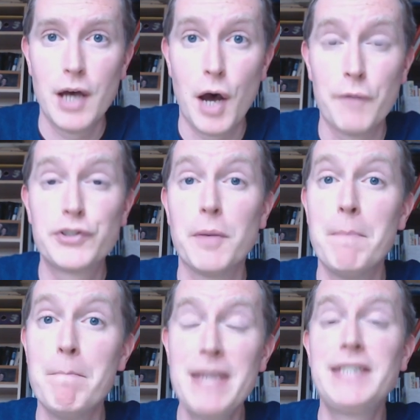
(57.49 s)
of
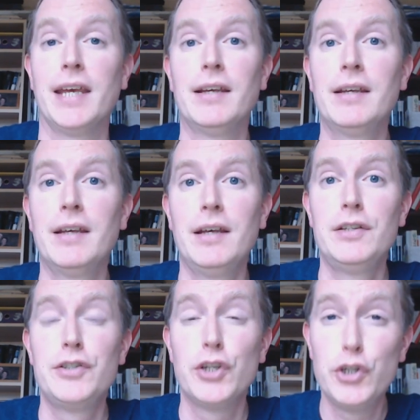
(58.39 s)
submitting
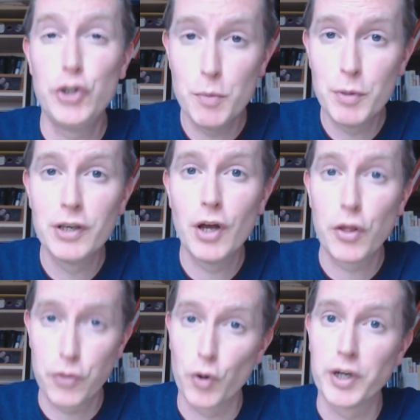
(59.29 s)
to human
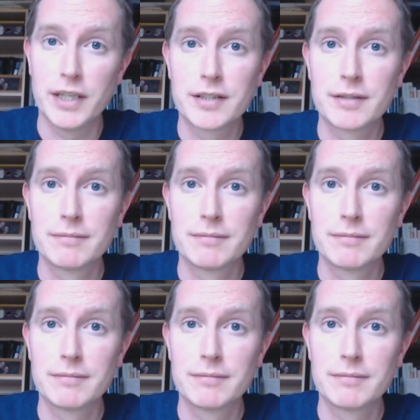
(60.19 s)
authorities?